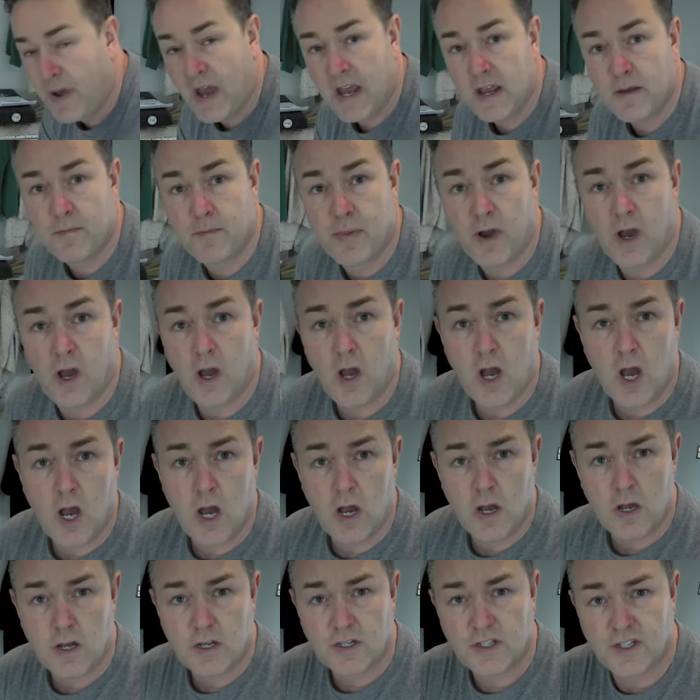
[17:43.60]
paper
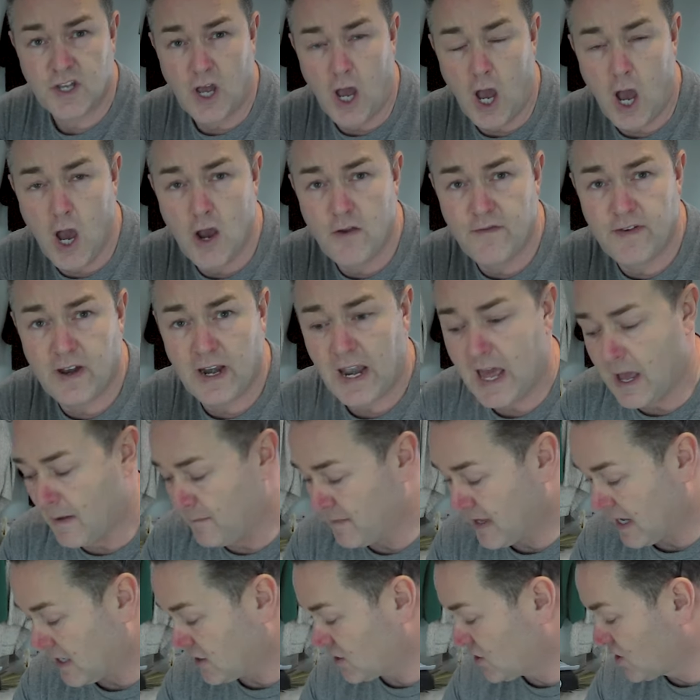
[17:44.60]
to
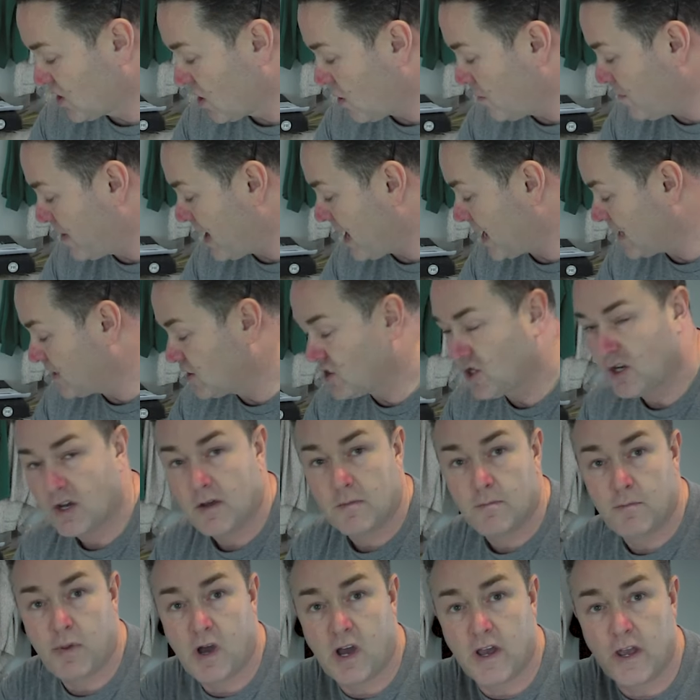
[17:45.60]
overlap that top
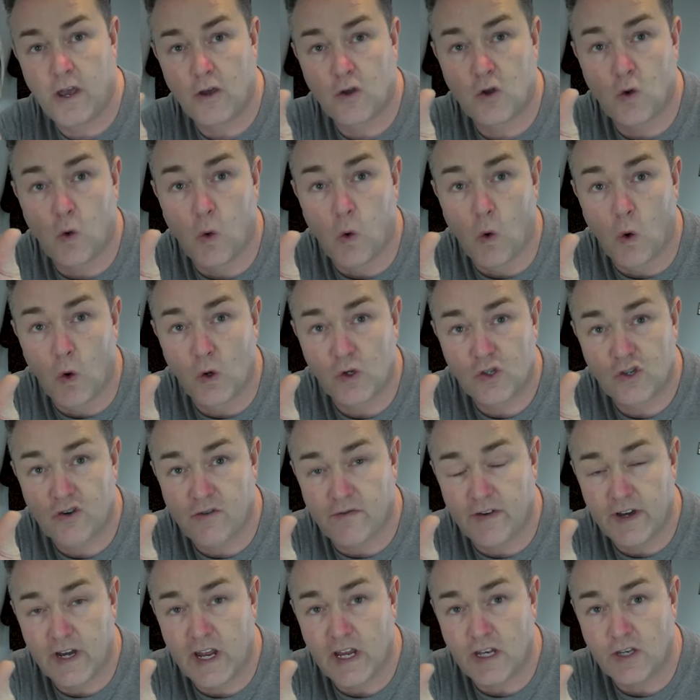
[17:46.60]
edge by
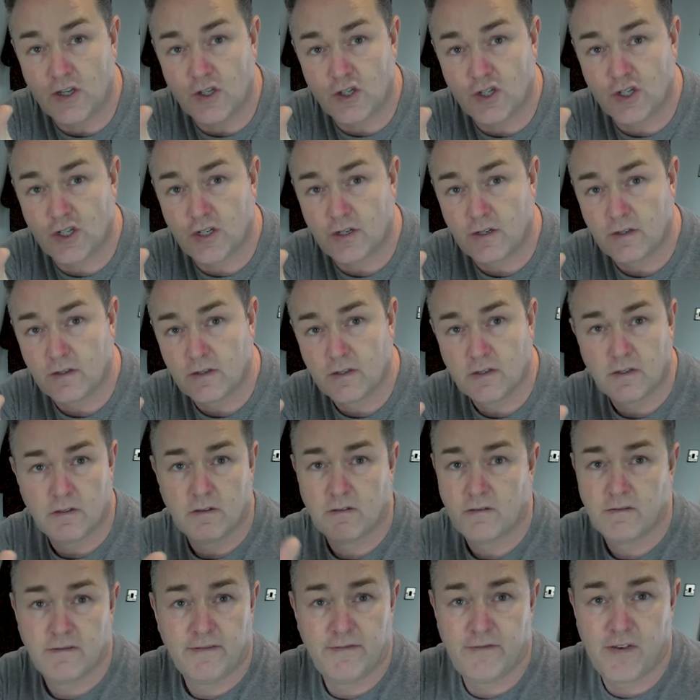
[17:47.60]
1/4 inch,
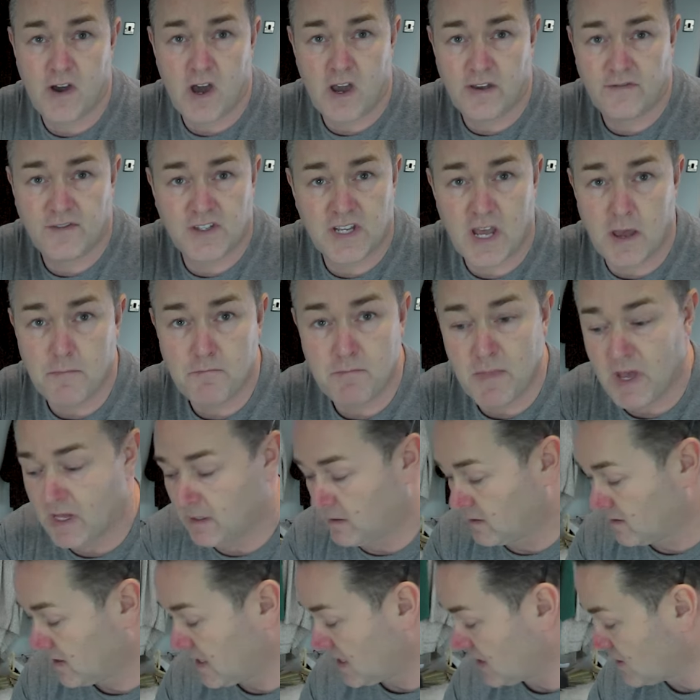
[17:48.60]
5-10
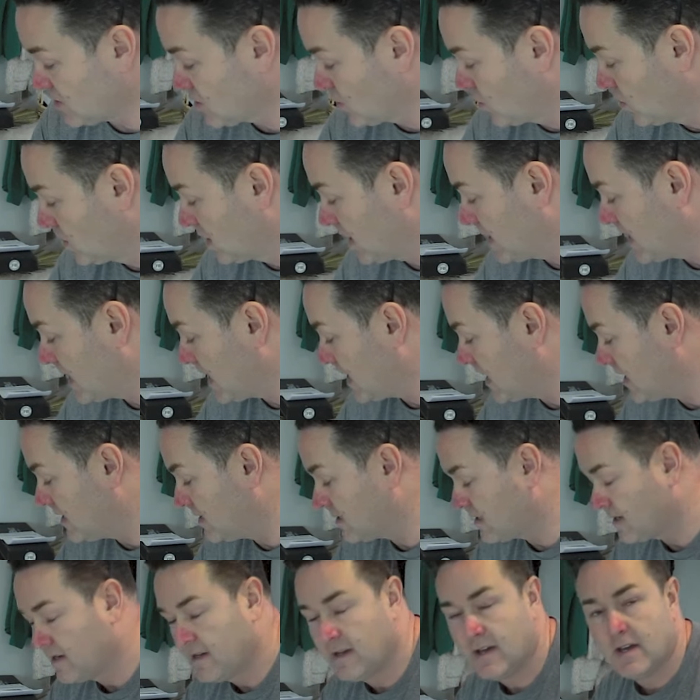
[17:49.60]
mil. That's all you
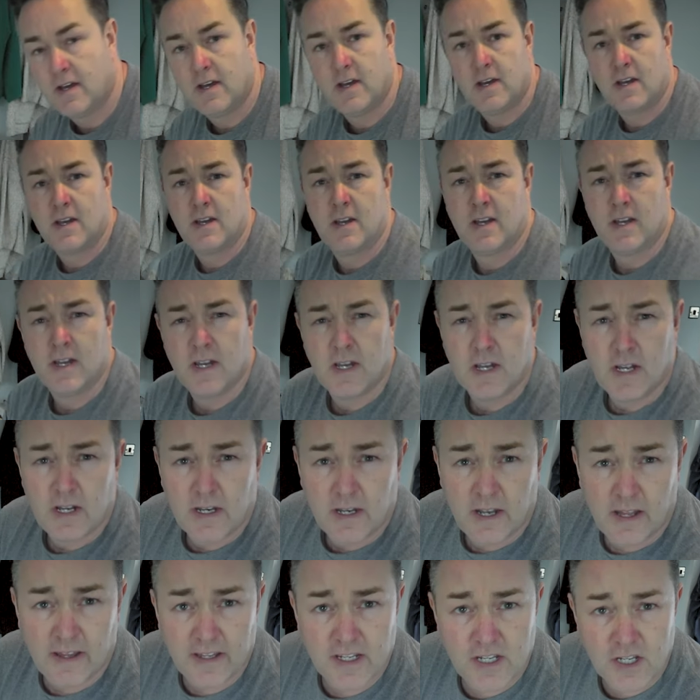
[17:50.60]
need.
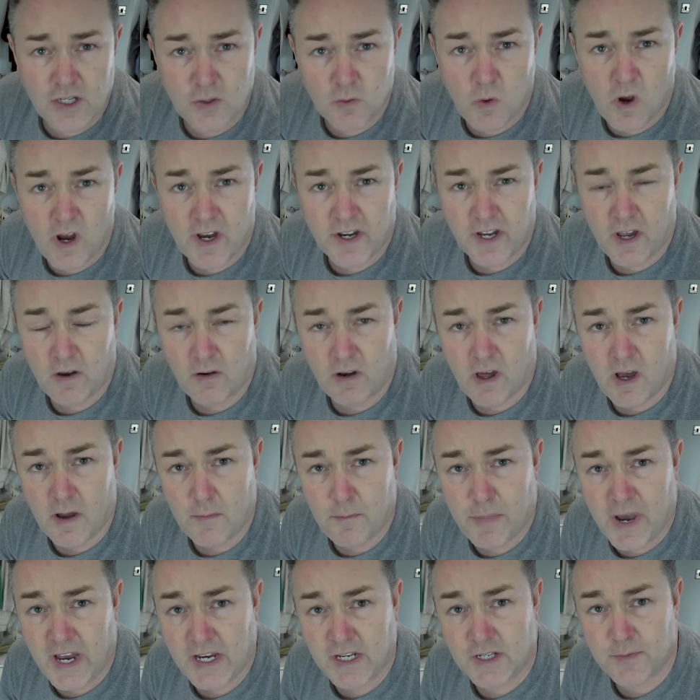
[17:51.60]
Now, this is why I don't
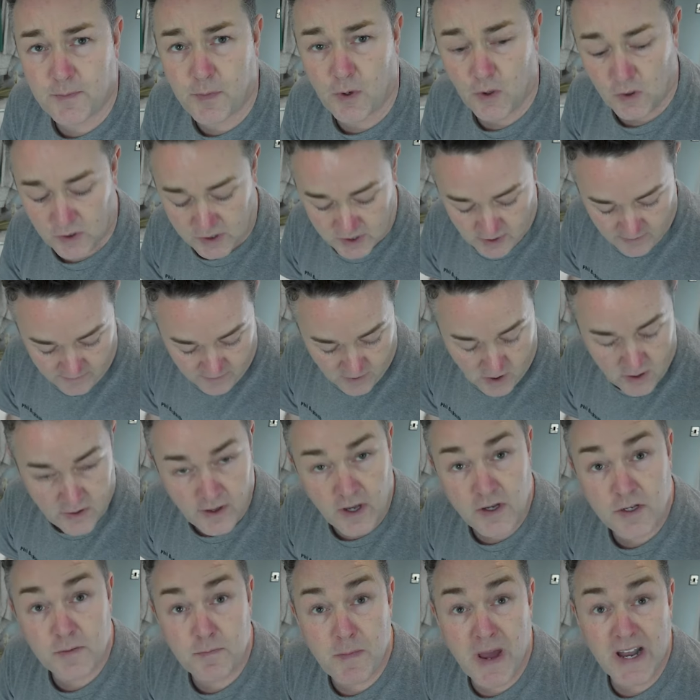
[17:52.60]
like pasteboards that have got
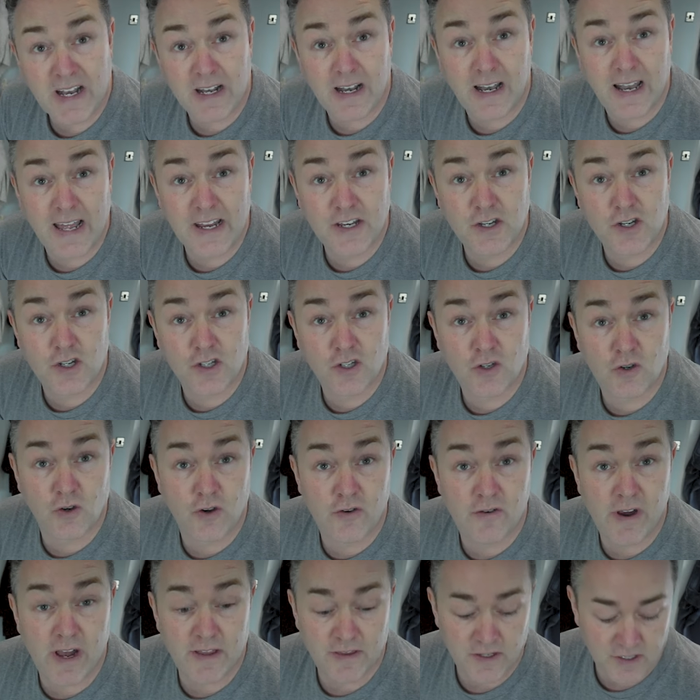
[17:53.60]
those metal edges
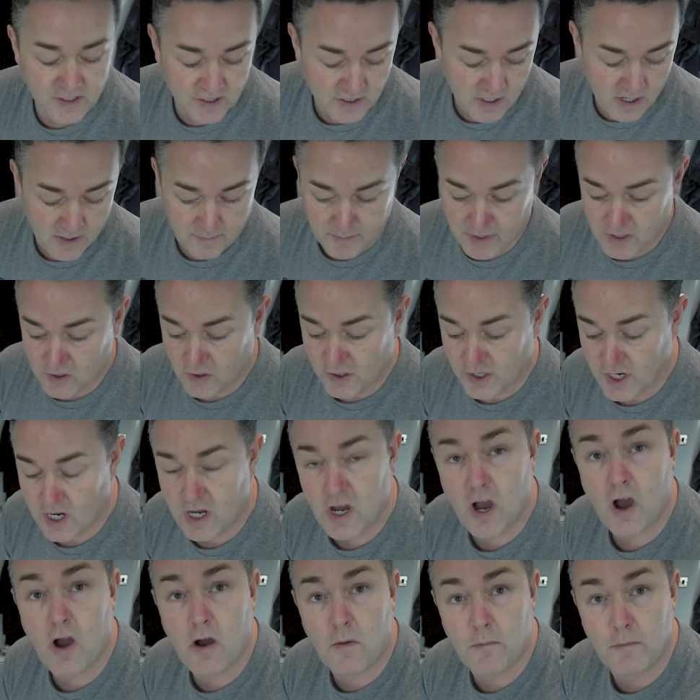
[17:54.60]
going around the side, because you
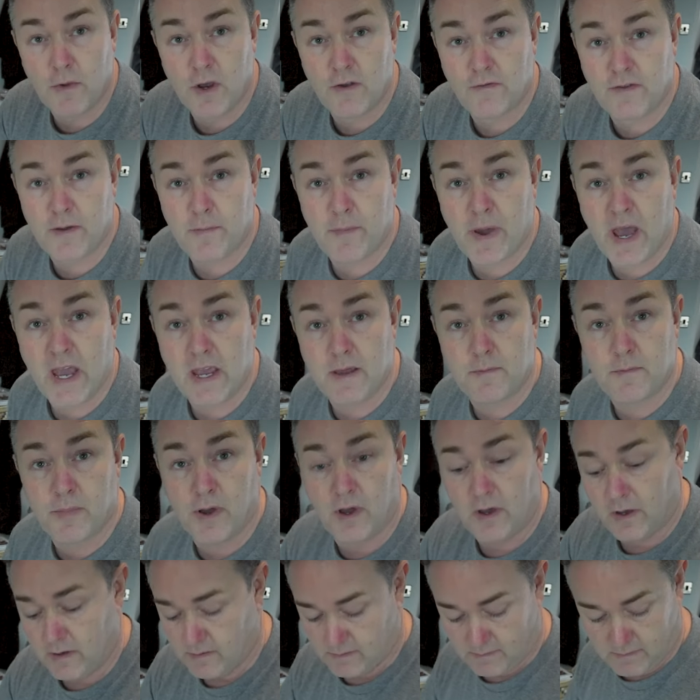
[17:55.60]
can't move the
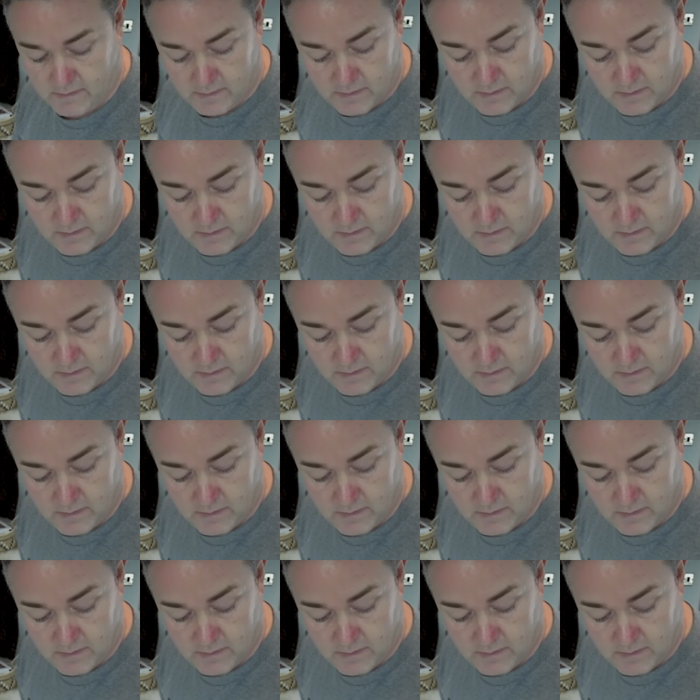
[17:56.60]
paper